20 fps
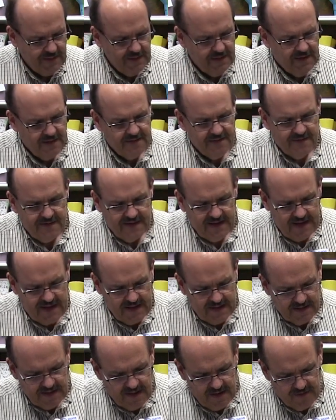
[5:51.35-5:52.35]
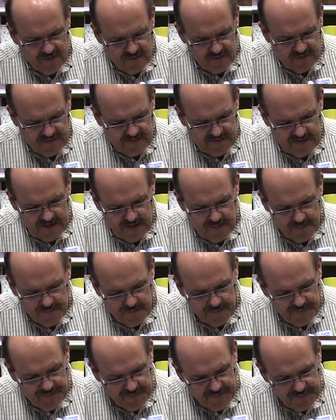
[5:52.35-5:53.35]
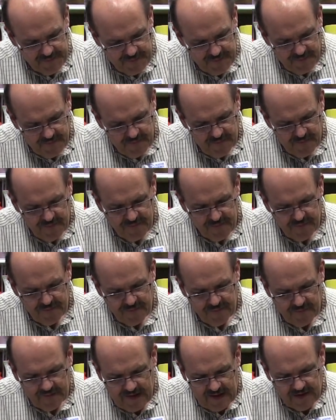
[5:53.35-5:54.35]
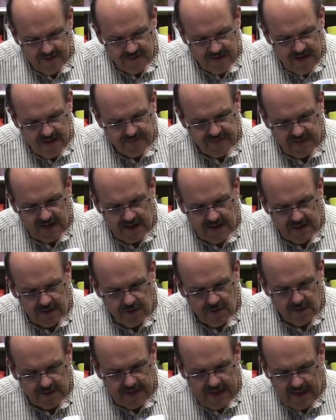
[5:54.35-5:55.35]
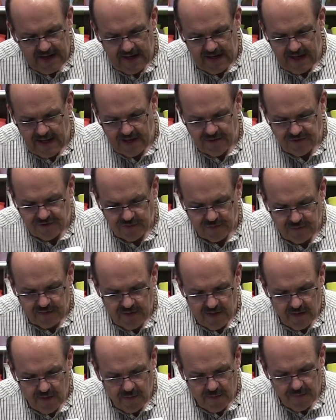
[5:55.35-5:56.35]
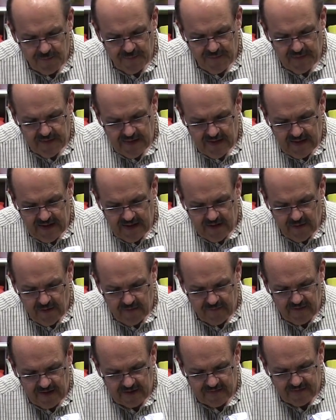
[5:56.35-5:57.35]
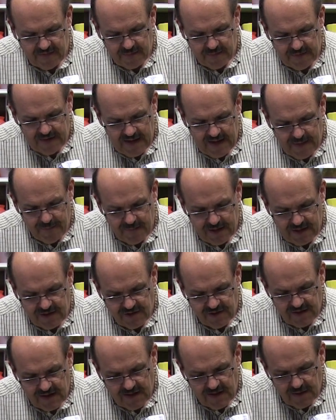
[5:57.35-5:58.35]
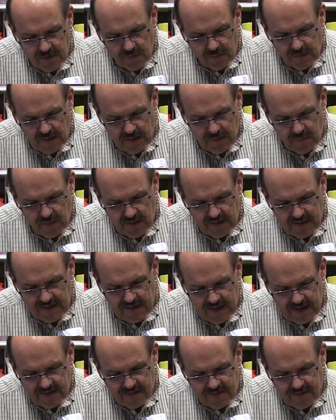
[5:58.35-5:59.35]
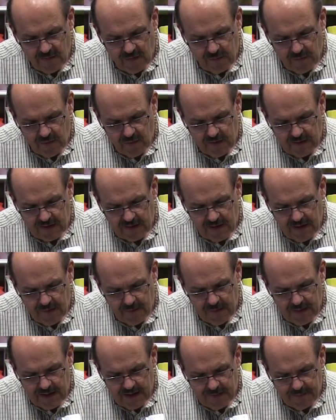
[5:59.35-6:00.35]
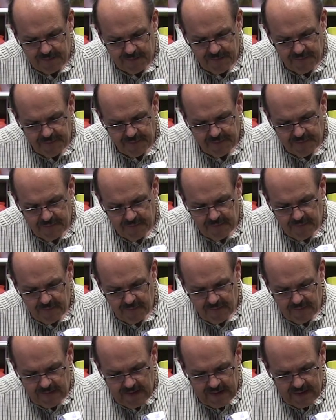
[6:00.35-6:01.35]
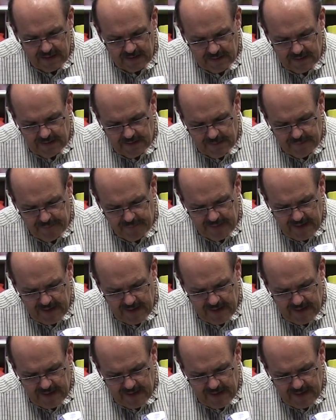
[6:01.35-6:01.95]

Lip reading: Let's take another stem. And you have to kind of look at it as you go. Here I've got some damage and I don't really want that, so I'm going to come in and clip